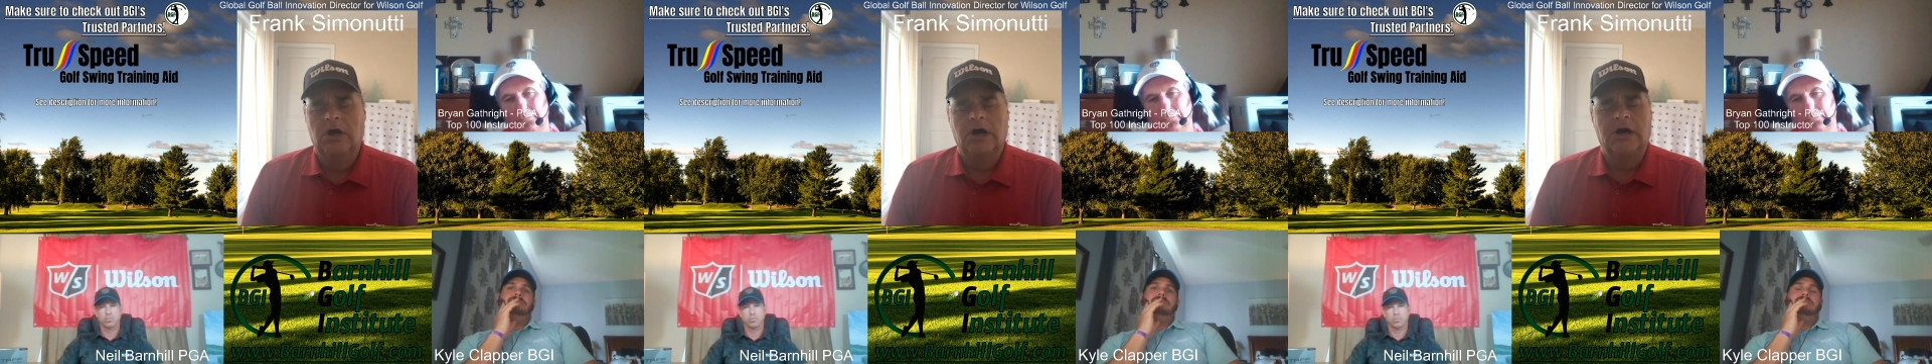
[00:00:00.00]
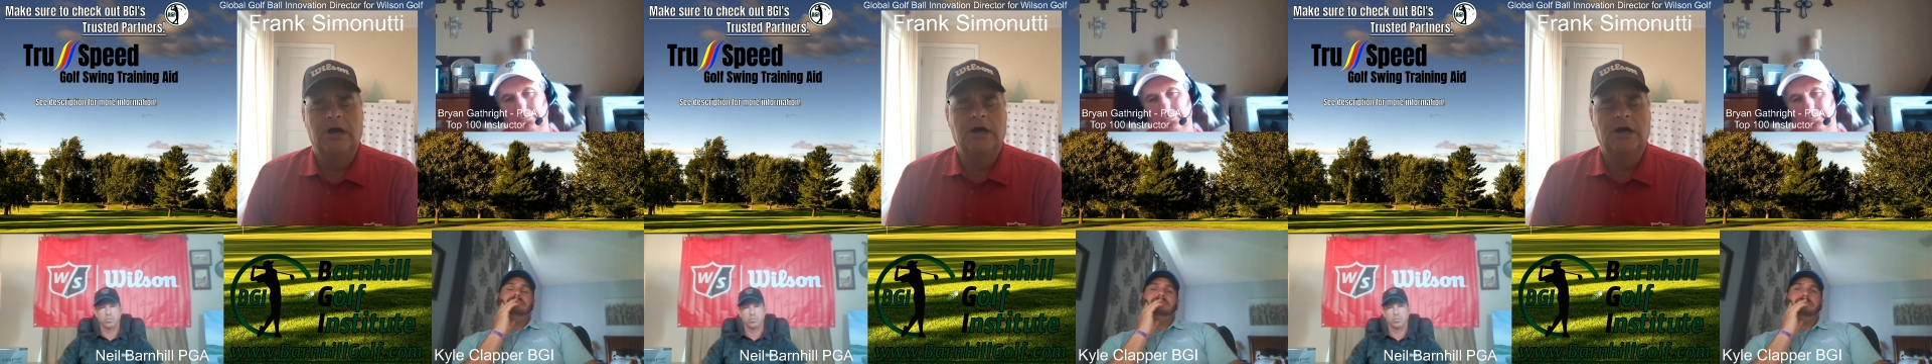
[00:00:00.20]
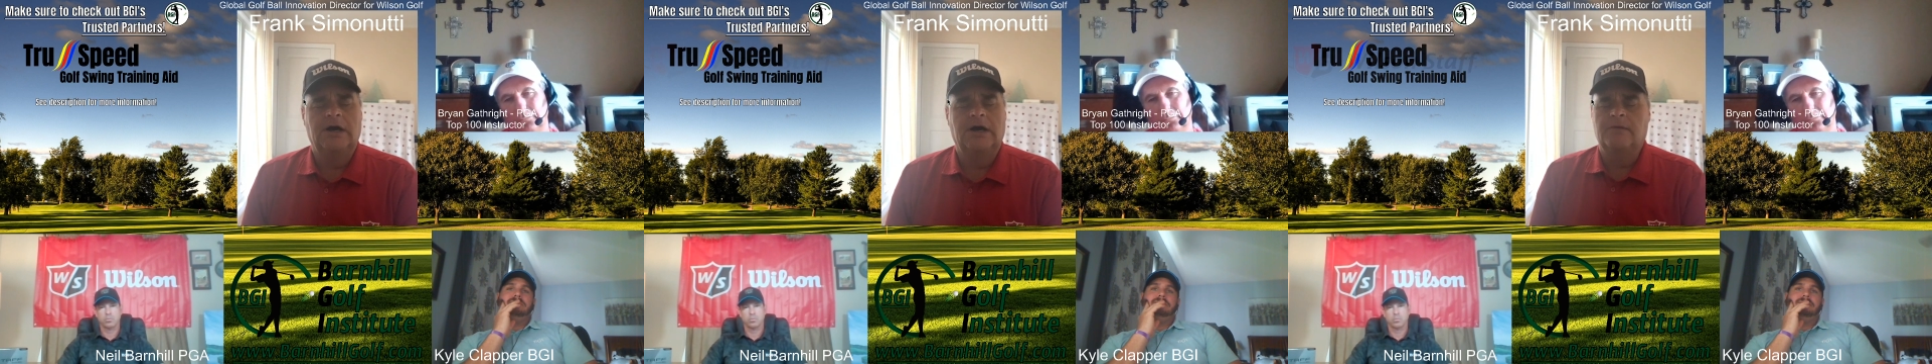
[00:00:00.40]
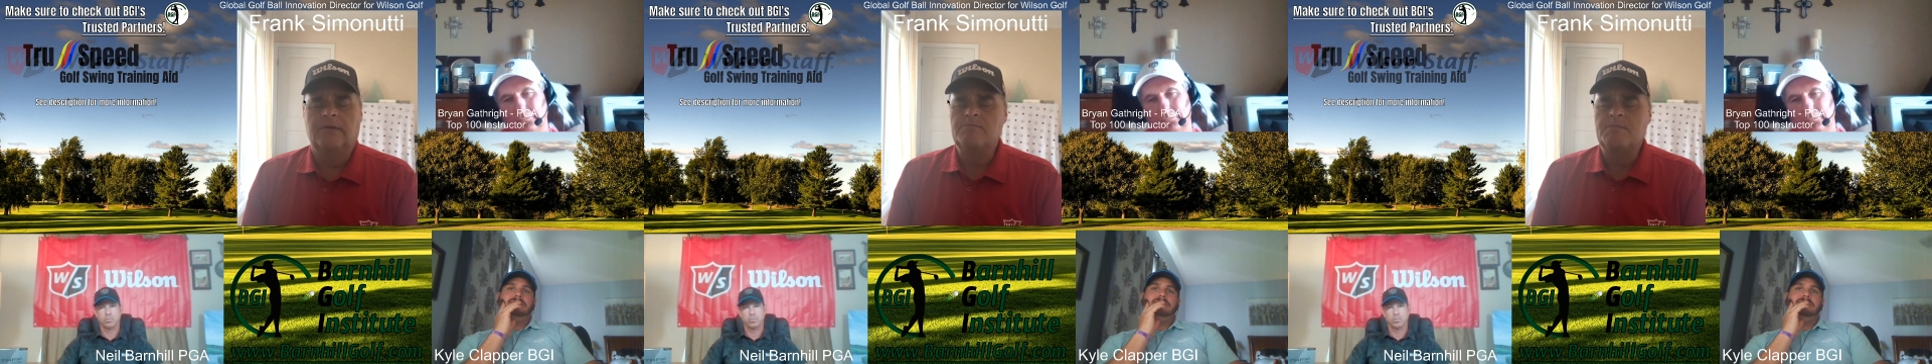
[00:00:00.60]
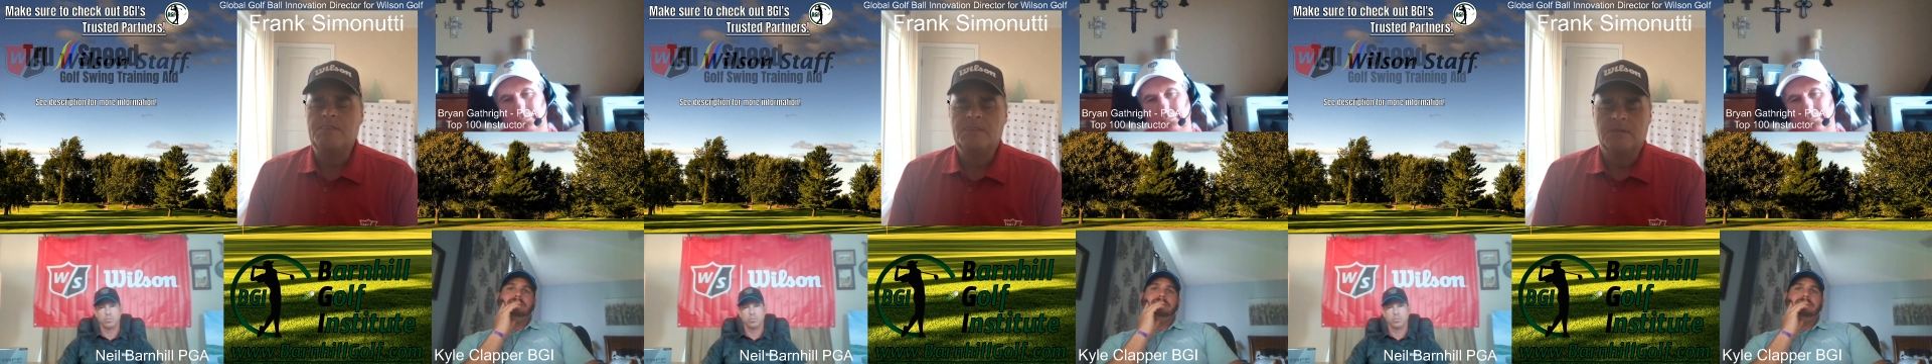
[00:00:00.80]

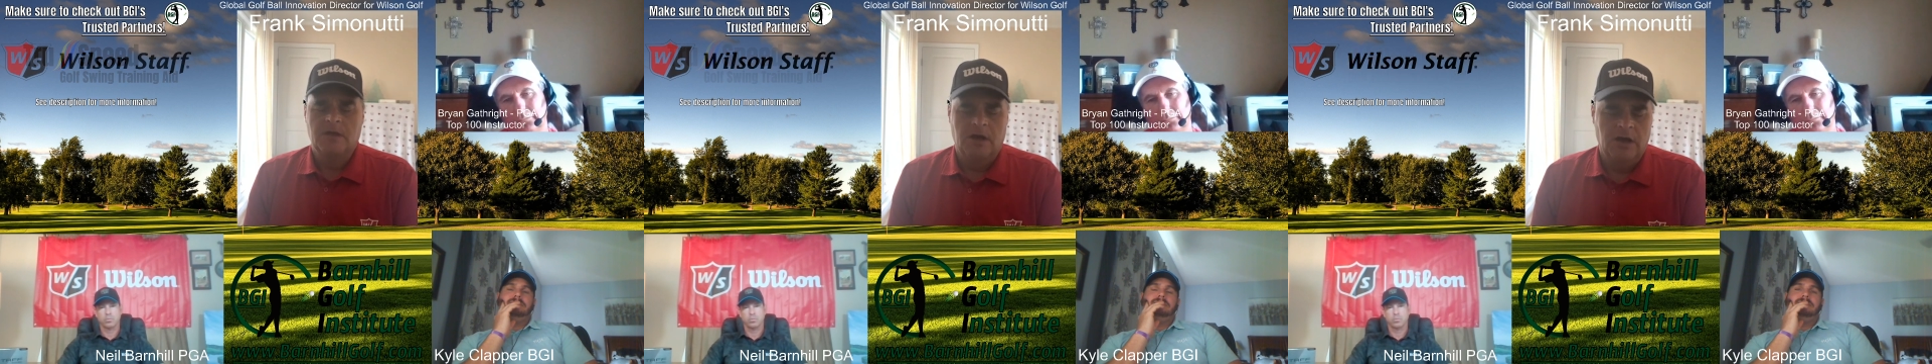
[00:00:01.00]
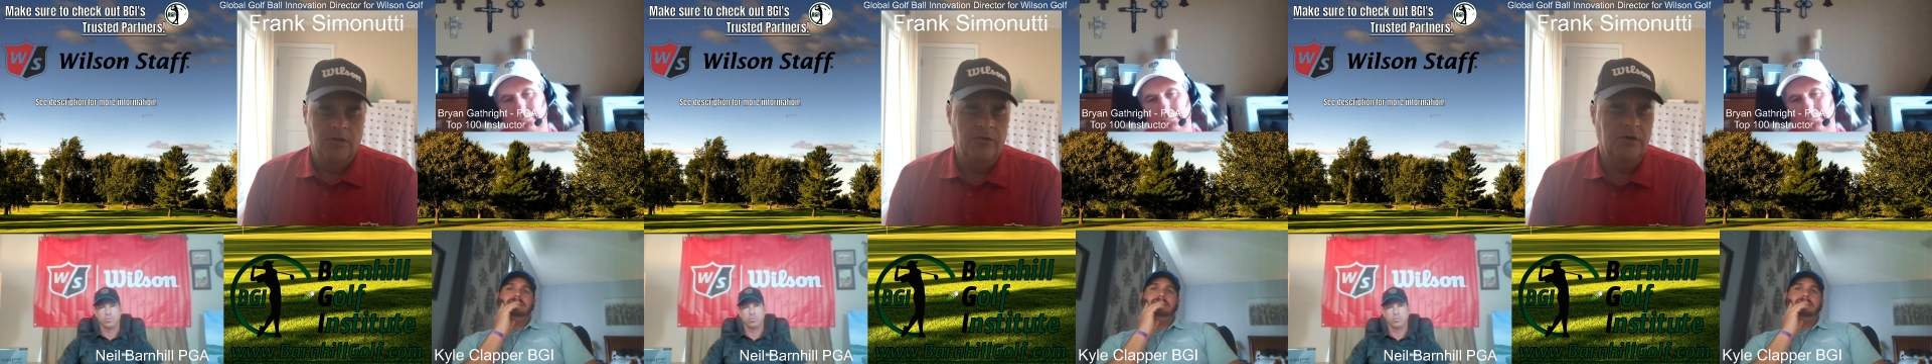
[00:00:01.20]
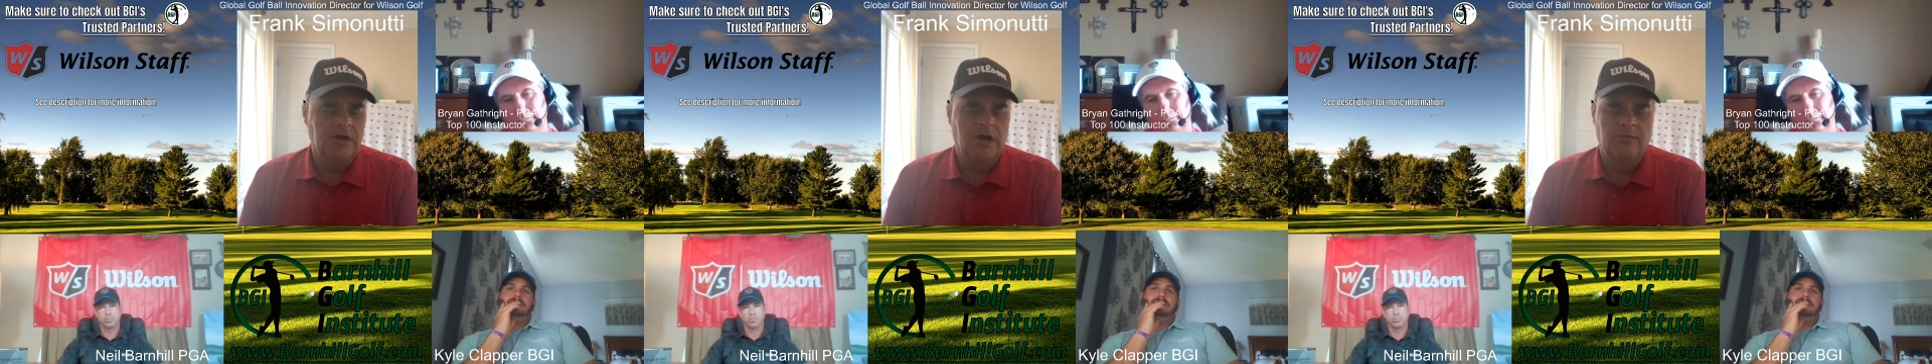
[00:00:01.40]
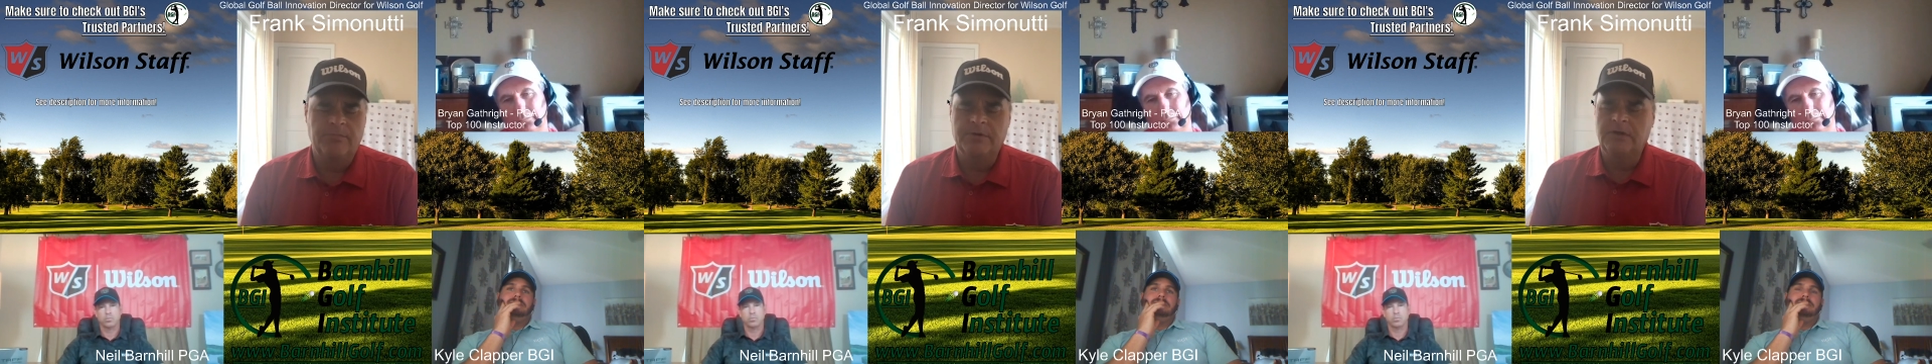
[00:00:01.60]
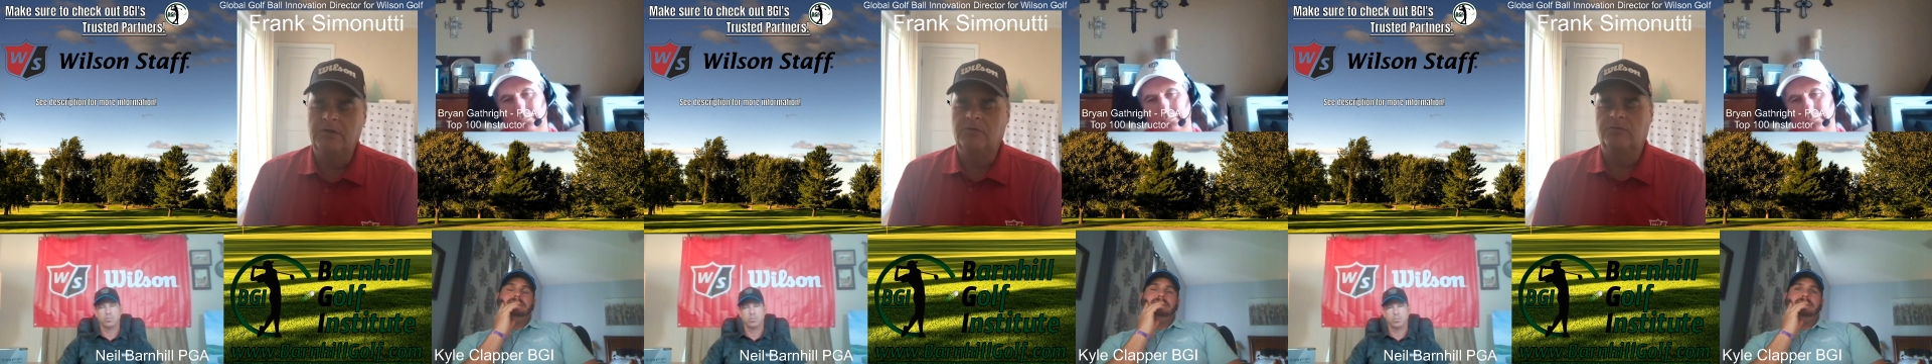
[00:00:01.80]
Other
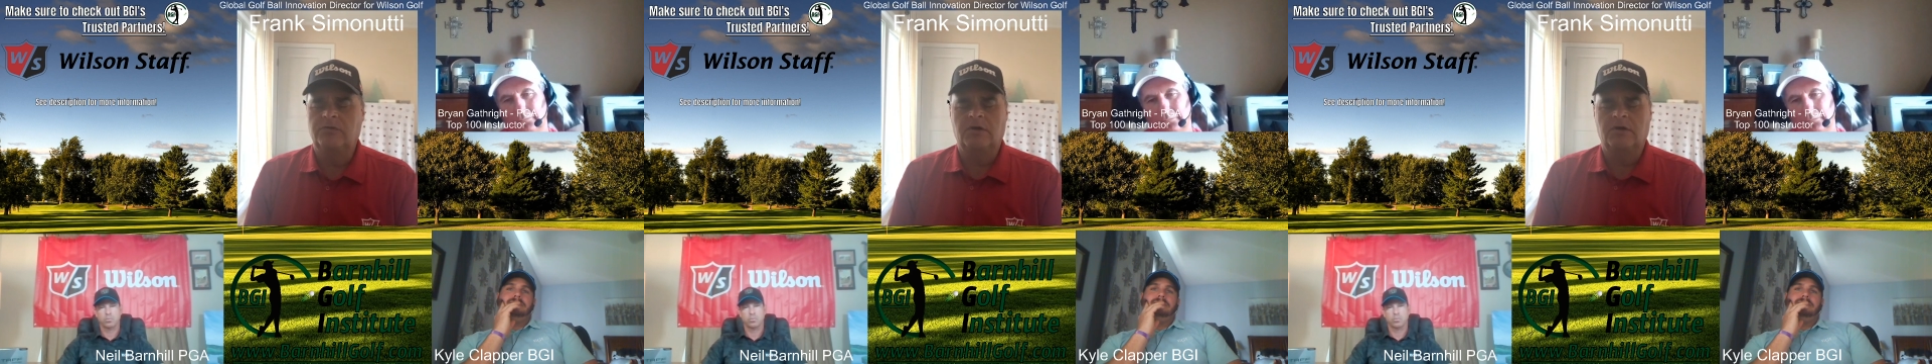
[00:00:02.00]
companies